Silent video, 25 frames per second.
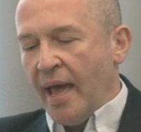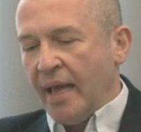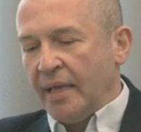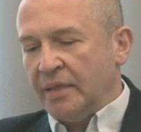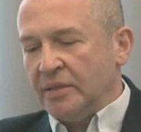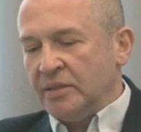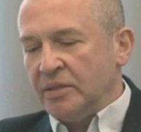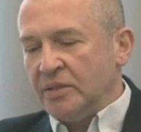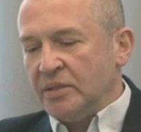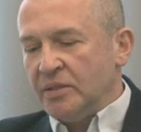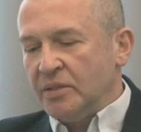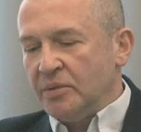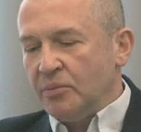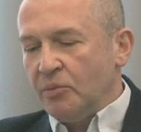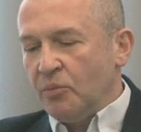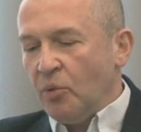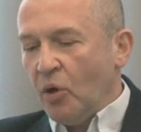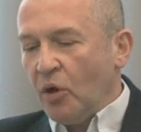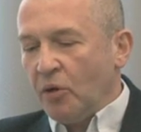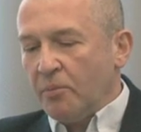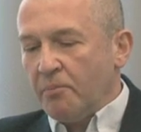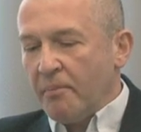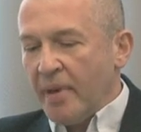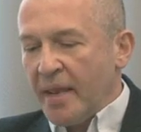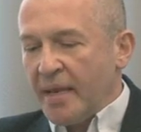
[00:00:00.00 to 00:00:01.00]
and
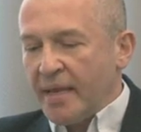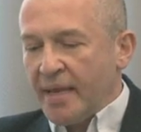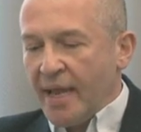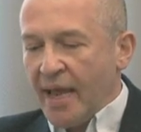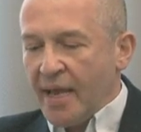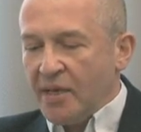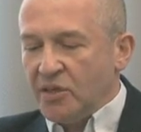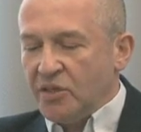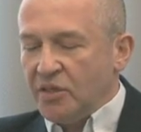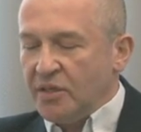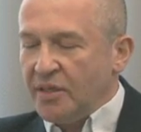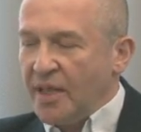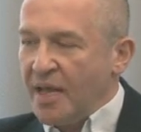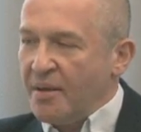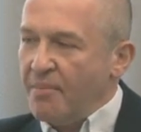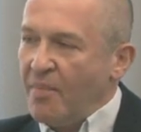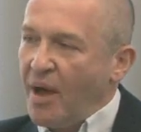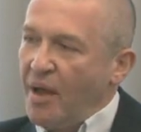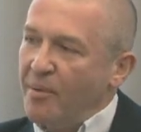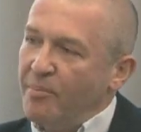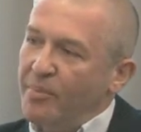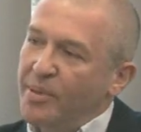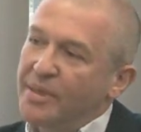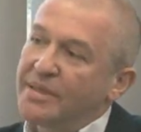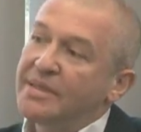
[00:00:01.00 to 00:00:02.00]
what medication they
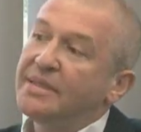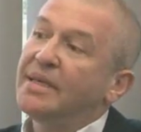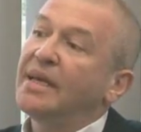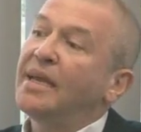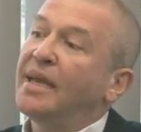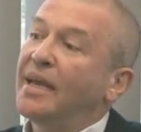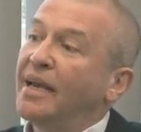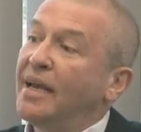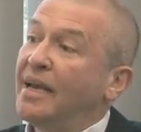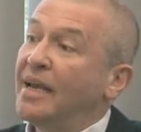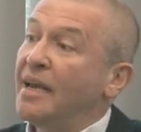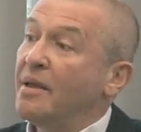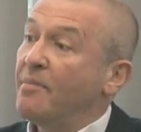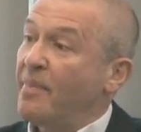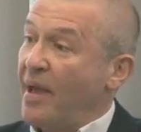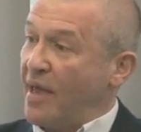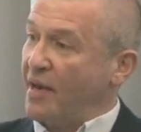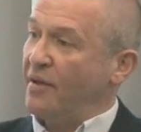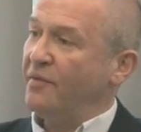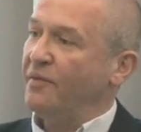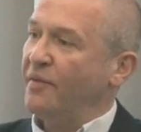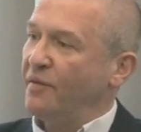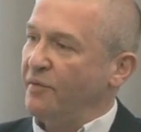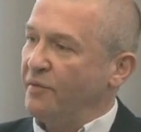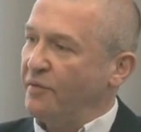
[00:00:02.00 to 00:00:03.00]
might particularly
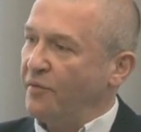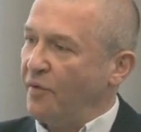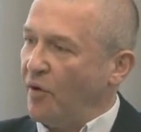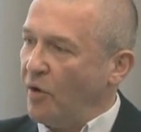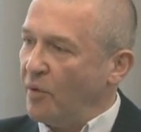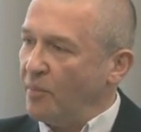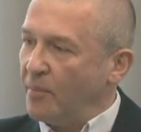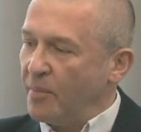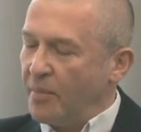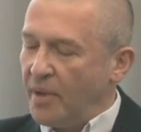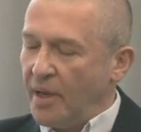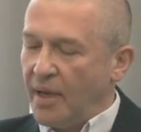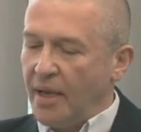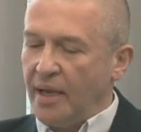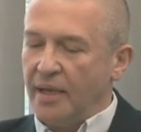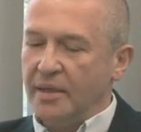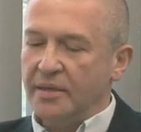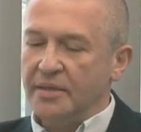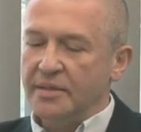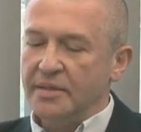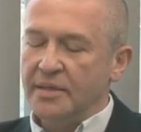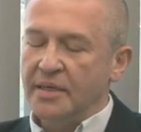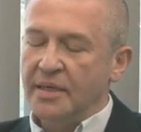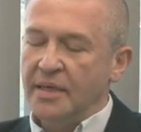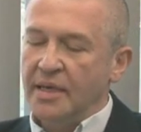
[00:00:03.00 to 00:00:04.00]
benefit from,
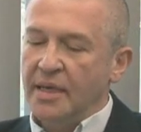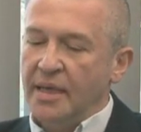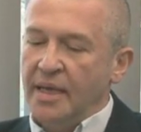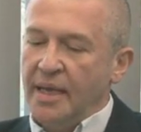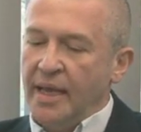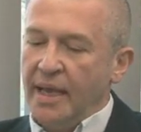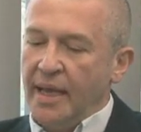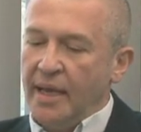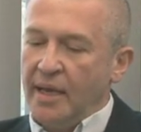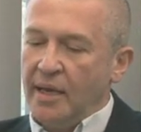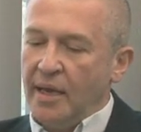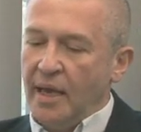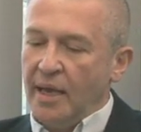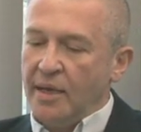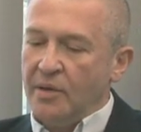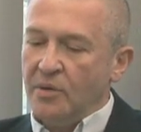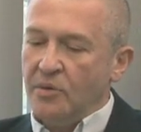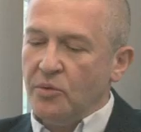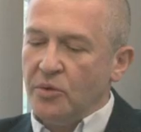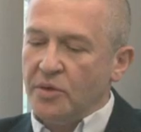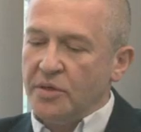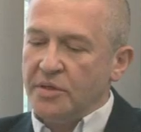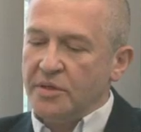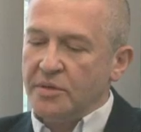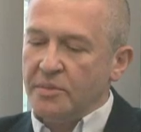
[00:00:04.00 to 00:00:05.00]
and in, in
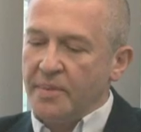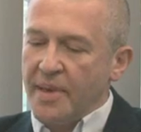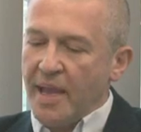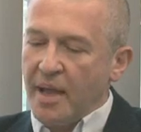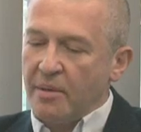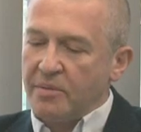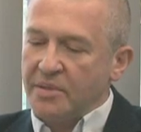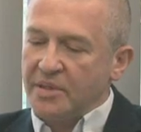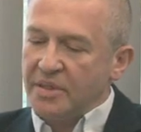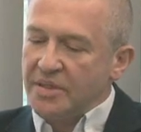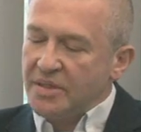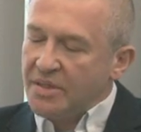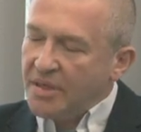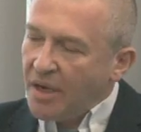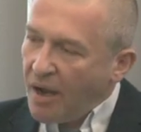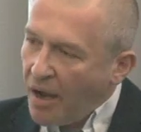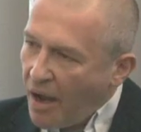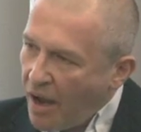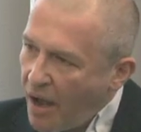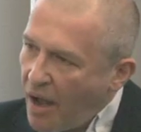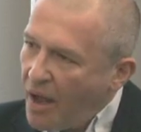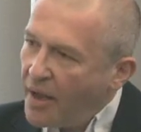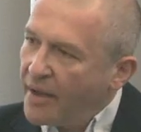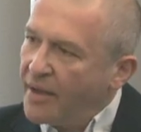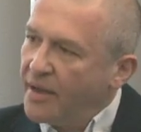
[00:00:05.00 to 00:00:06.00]
order to be able to
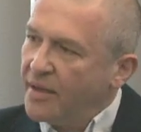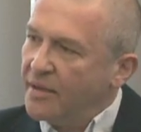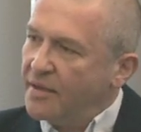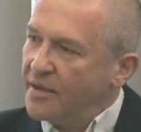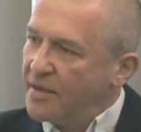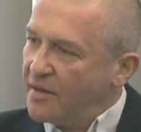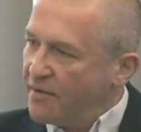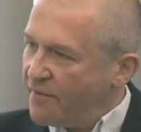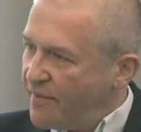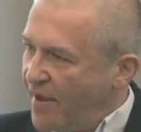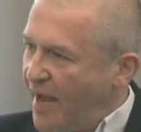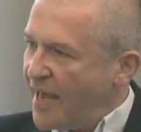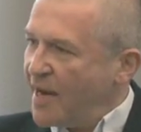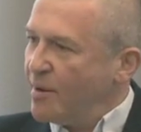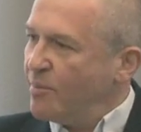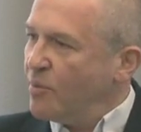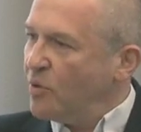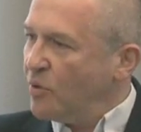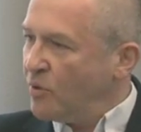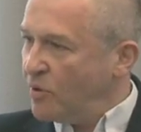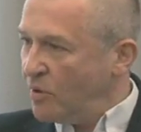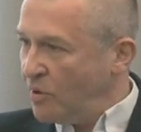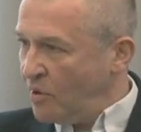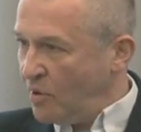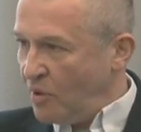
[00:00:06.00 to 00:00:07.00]
target the
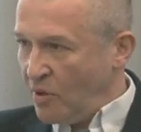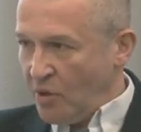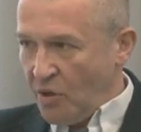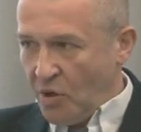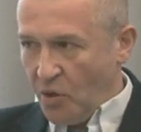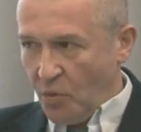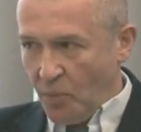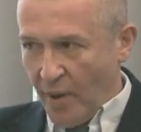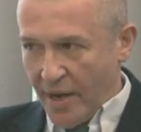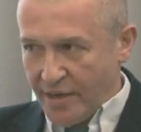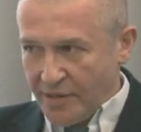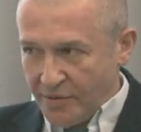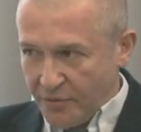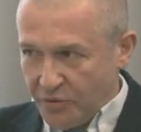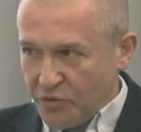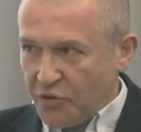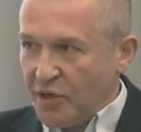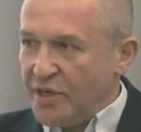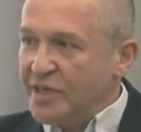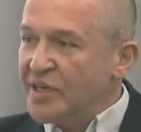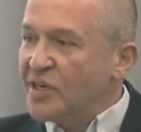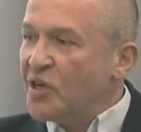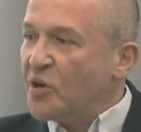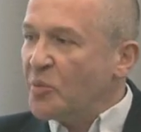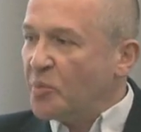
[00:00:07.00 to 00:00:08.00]
available ways of
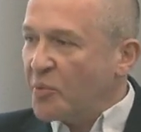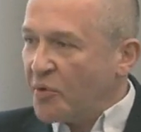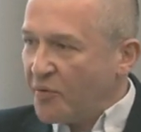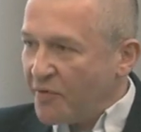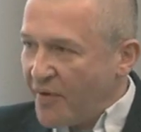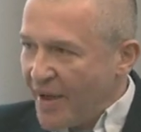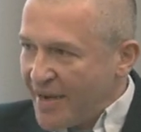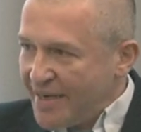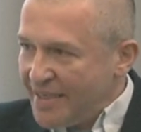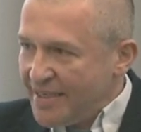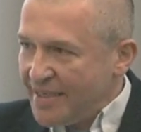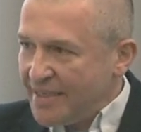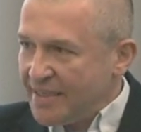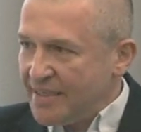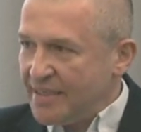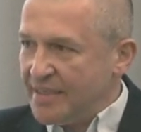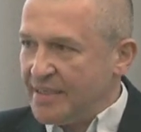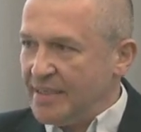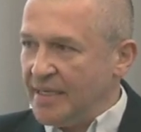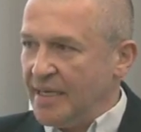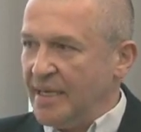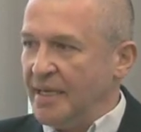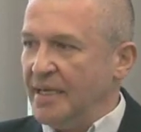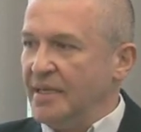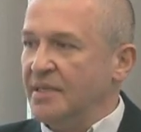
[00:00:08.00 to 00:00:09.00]
treating or preventing
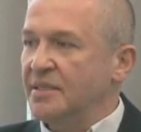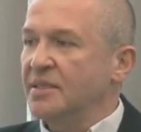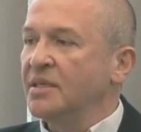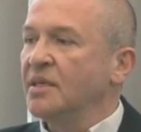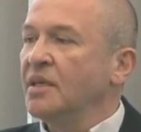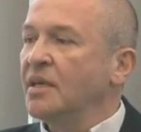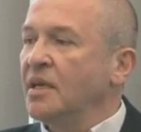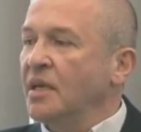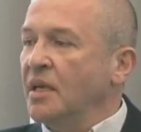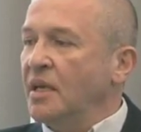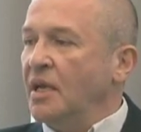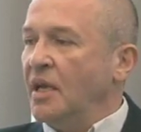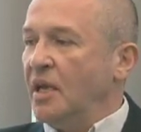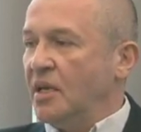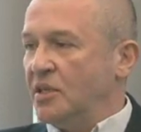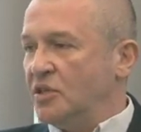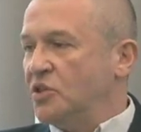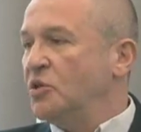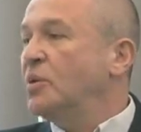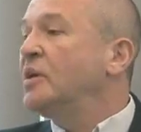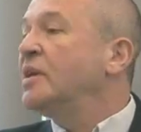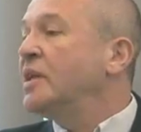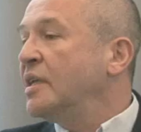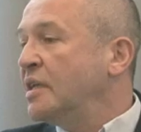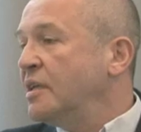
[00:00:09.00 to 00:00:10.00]
disease uh,
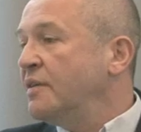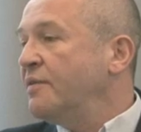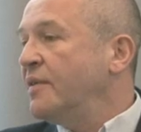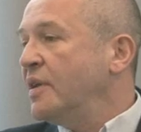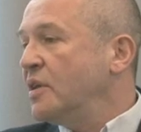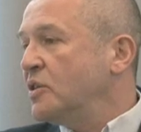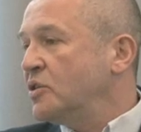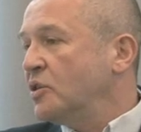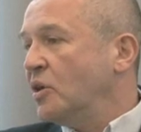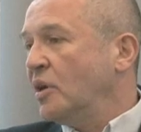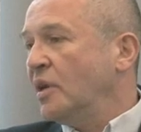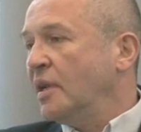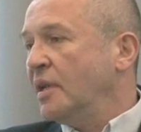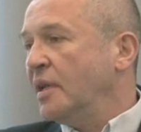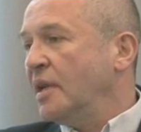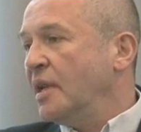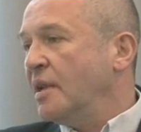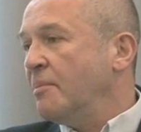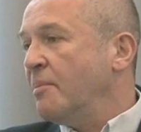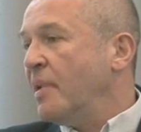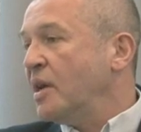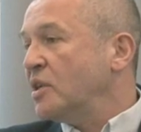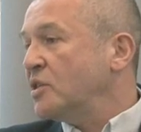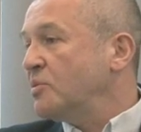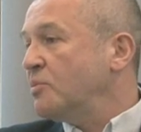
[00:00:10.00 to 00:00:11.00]
to an individual
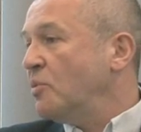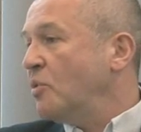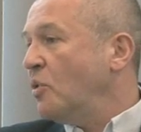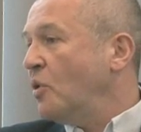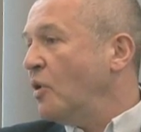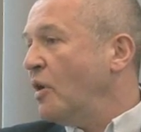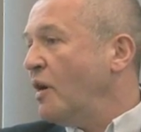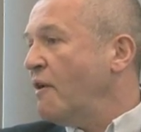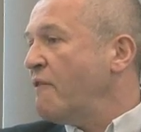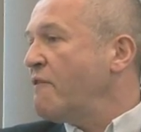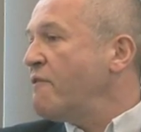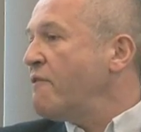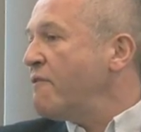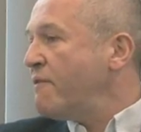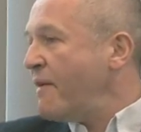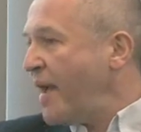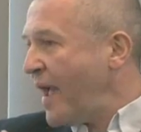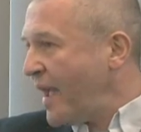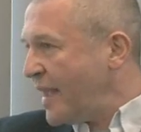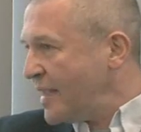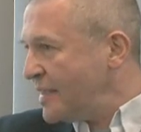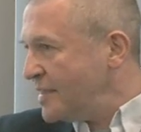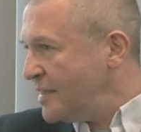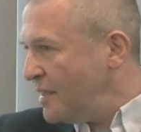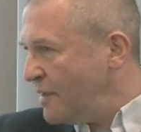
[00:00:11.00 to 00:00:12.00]
in a much more
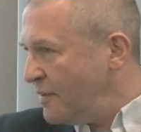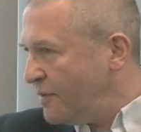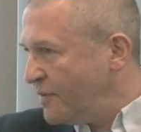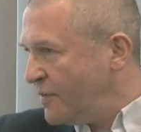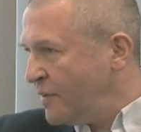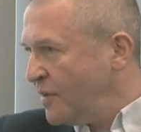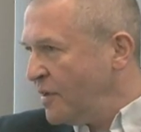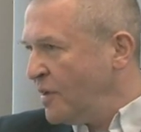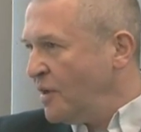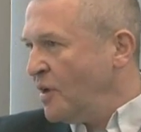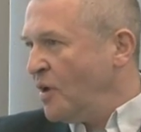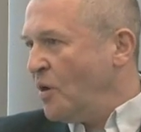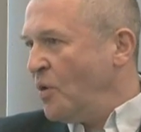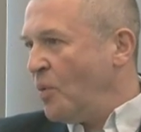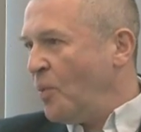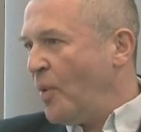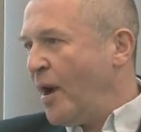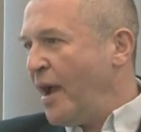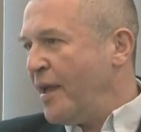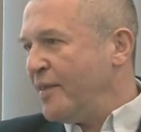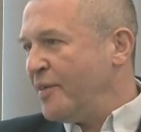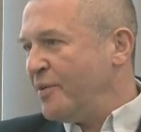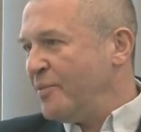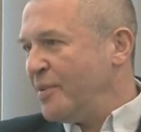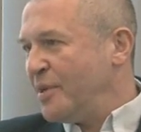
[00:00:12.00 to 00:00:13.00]
effective
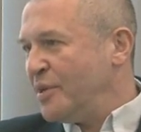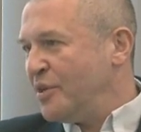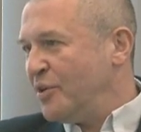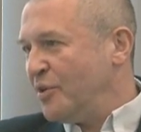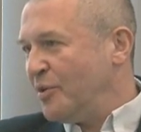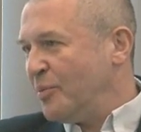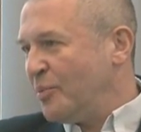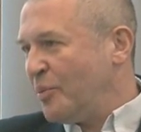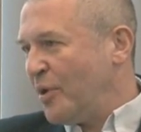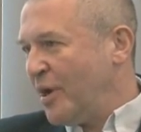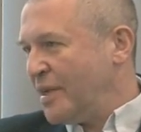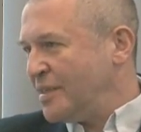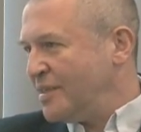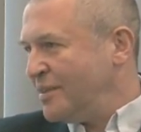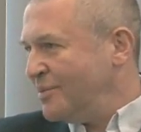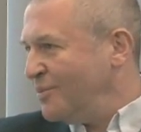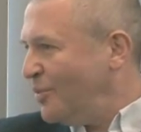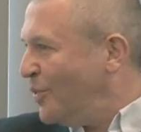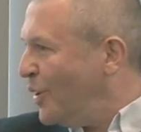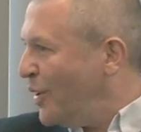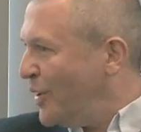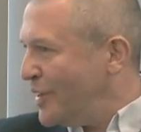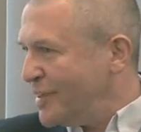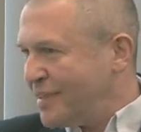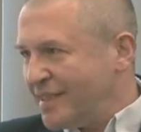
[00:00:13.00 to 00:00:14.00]
way than we do at
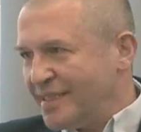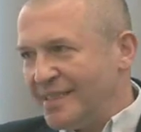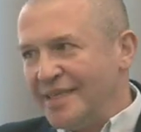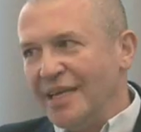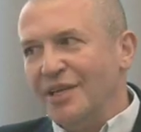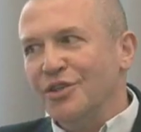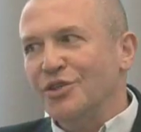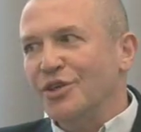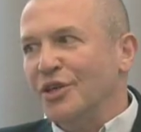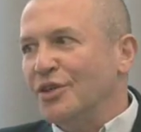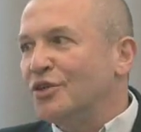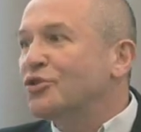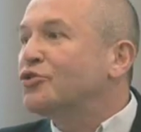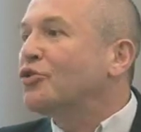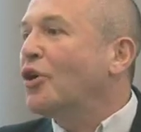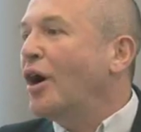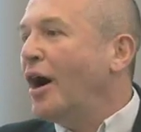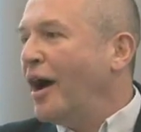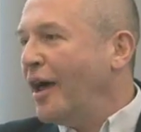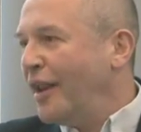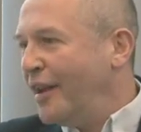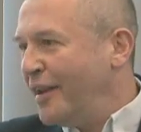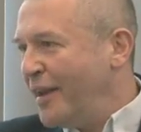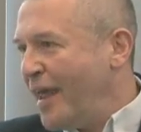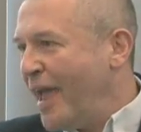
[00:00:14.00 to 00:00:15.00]
present, where it's essentially
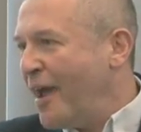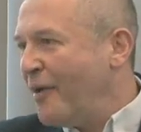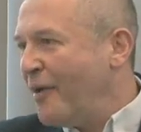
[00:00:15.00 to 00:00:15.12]
trial and